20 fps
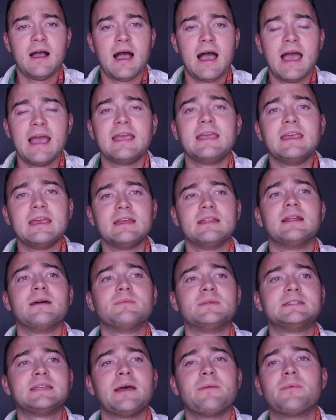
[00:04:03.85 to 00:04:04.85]
I'm
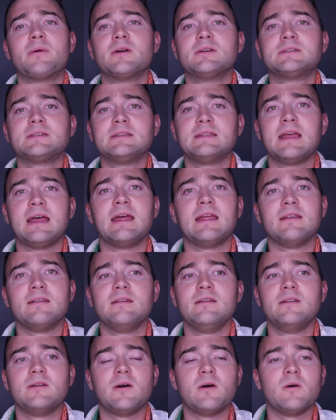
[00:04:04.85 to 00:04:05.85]
the type of person that,
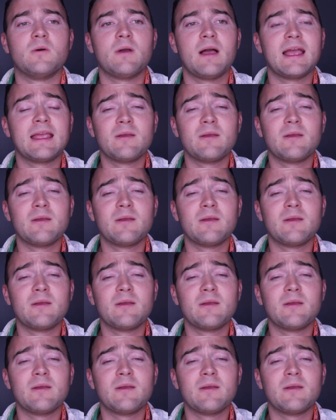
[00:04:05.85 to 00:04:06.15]
you know,